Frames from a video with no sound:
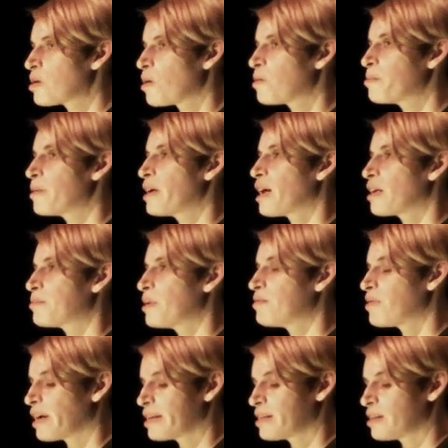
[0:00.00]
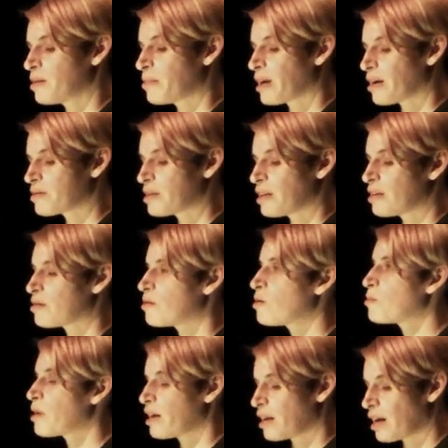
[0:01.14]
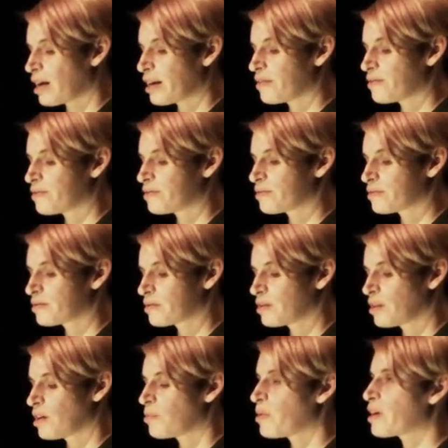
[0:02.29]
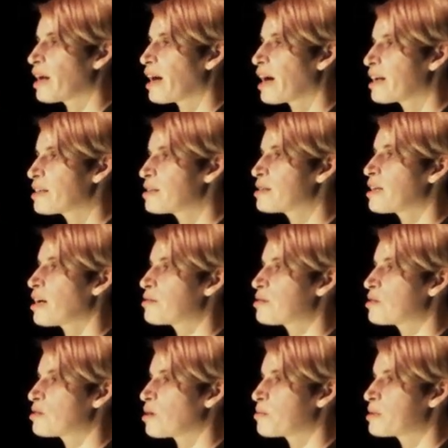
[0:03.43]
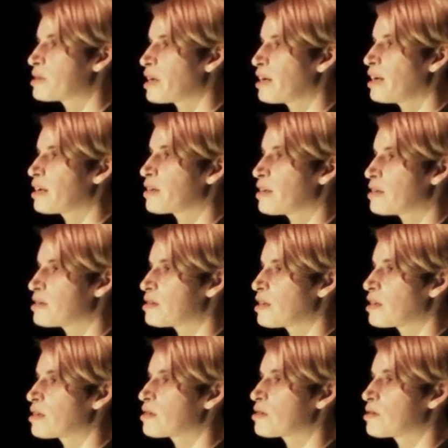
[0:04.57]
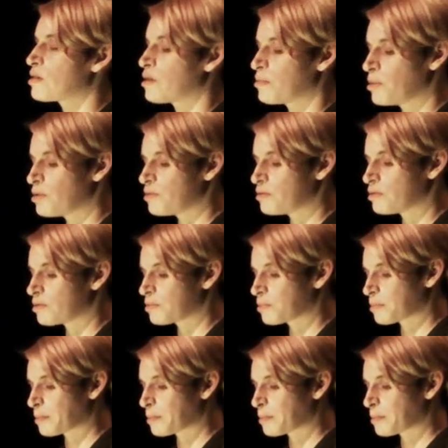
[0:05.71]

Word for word: told me I'd be writing about it all my life, when I asked how to stop saying these things to the moon.